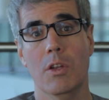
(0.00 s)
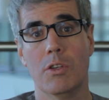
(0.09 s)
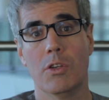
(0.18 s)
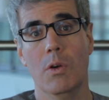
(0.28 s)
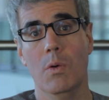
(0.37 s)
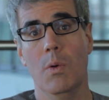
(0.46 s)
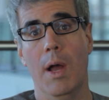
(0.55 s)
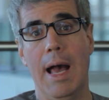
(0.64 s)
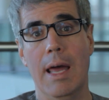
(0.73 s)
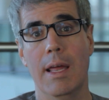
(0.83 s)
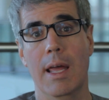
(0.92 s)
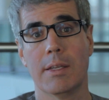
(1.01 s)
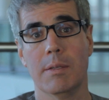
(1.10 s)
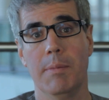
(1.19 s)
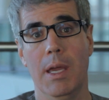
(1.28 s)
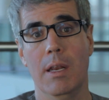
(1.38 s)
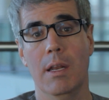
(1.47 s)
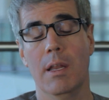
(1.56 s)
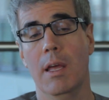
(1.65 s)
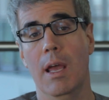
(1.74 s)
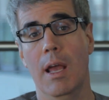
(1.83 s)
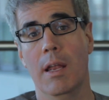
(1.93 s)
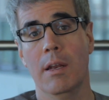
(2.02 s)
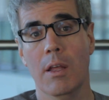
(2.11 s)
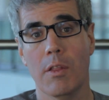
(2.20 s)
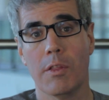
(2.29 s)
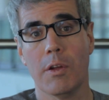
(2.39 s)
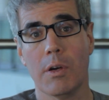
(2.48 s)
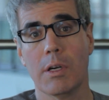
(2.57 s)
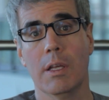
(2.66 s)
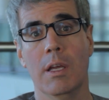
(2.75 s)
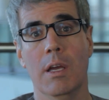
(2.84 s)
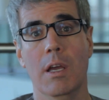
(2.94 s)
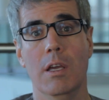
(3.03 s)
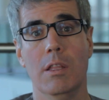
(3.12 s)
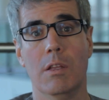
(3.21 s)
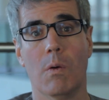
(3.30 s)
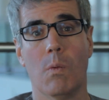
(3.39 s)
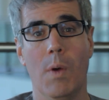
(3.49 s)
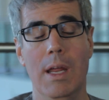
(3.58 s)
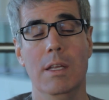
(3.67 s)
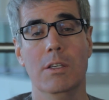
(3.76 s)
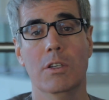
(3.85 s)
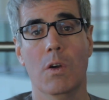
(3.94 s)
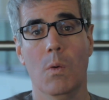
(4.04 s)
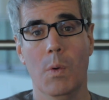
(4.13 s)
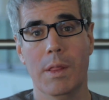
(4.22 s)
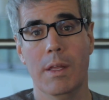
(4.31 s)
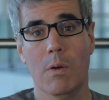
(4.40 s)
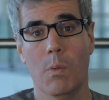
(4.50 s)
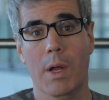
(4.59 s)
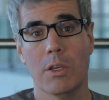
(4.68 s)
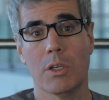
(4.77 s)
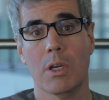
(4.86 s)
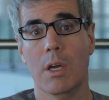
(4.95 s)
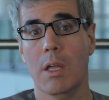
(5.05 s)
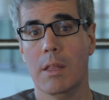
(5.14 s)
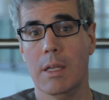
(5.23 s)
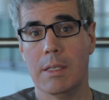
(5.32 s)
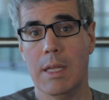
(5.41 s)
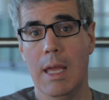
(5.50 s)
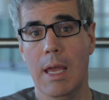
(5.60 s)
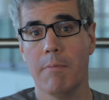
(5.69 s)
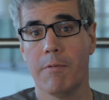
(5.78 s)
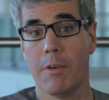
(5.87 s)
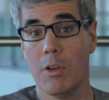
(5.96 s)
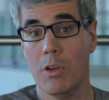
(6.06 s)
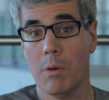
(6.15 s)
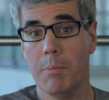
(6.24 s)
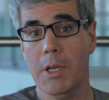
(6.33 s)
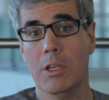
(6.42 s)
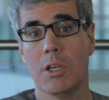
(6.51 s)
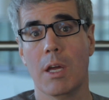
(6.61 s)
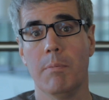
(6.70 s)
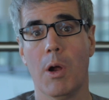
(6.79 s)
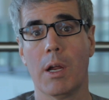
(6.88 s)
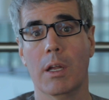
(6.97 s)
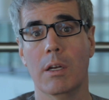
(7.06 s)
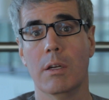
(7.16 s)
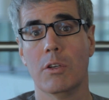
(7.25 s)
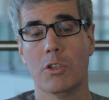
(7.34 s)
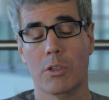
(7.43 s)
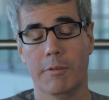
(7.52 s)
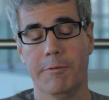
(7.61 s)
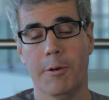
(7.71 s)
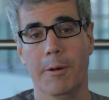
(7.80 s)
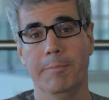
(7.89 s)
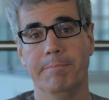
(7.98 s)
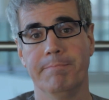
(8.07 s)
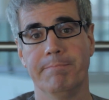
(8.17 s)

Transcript: two, how to estimate it, and thirdly, the range within which the TAM for your beachhead market should fall.